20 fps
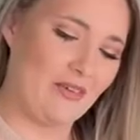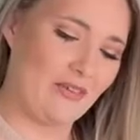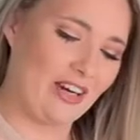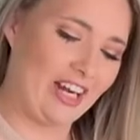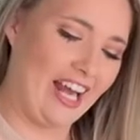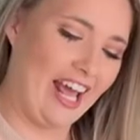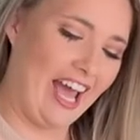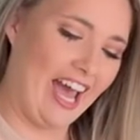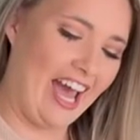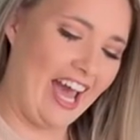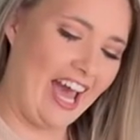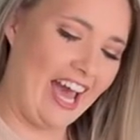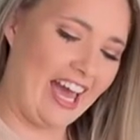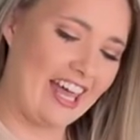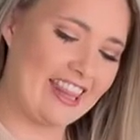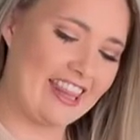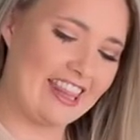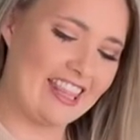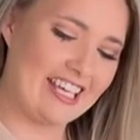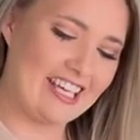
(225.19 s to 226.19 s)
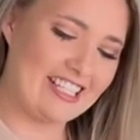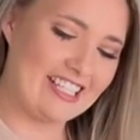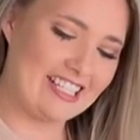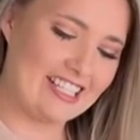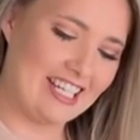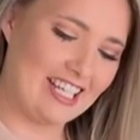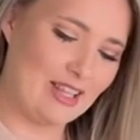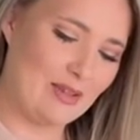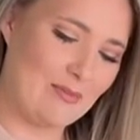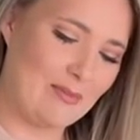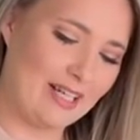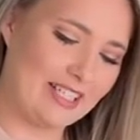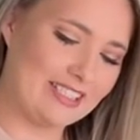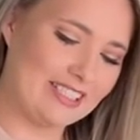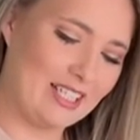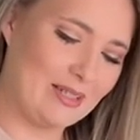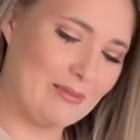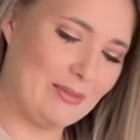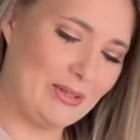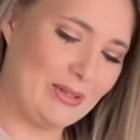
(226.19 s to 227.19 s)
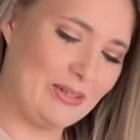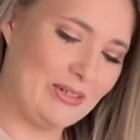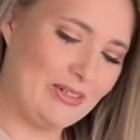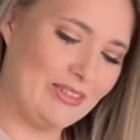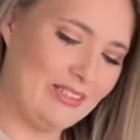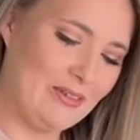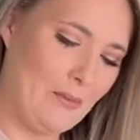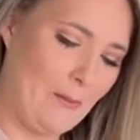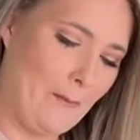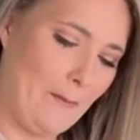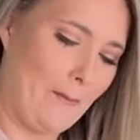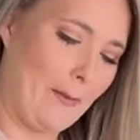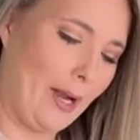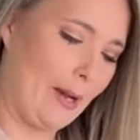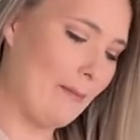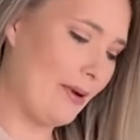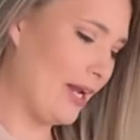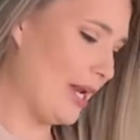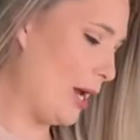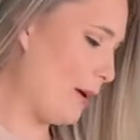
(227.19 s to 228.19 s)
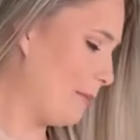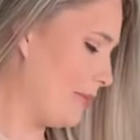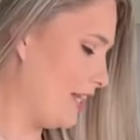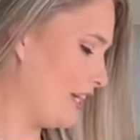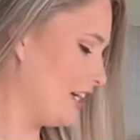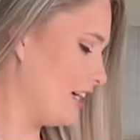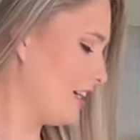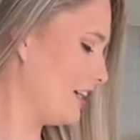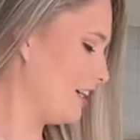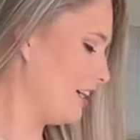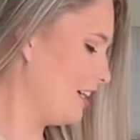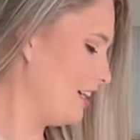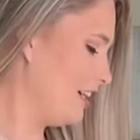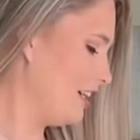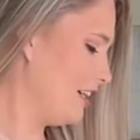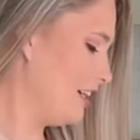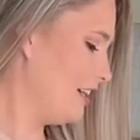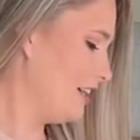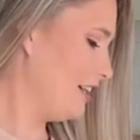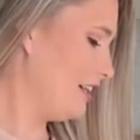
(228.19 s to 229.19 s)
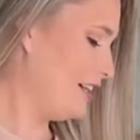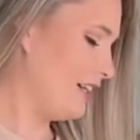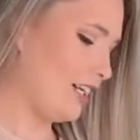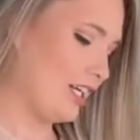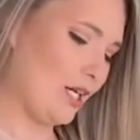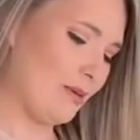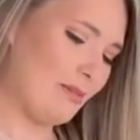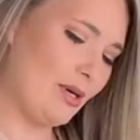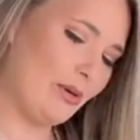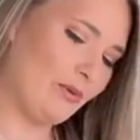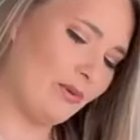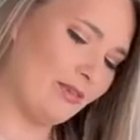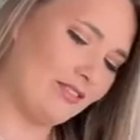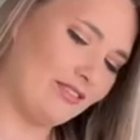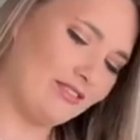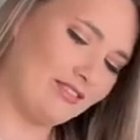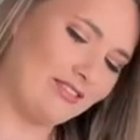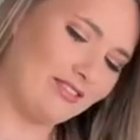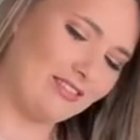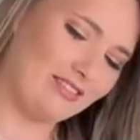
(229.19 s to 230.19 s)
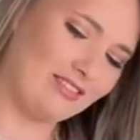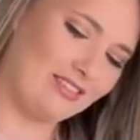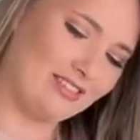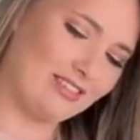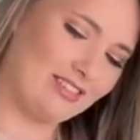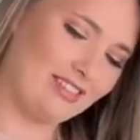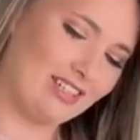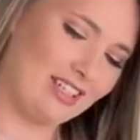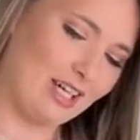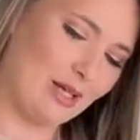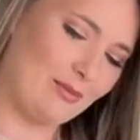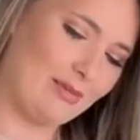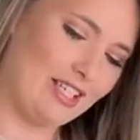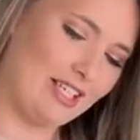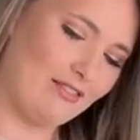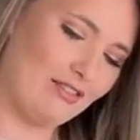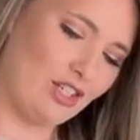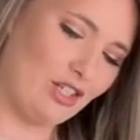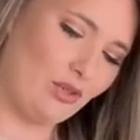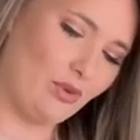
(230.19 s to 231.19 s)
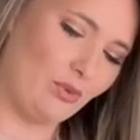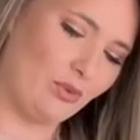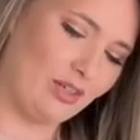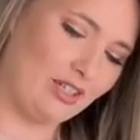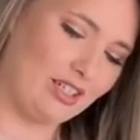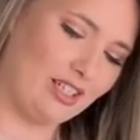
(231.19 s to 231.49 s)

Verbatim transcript: we're gonna add this to the mixing bowl. Come on out, buddy. Come on. I believe in you.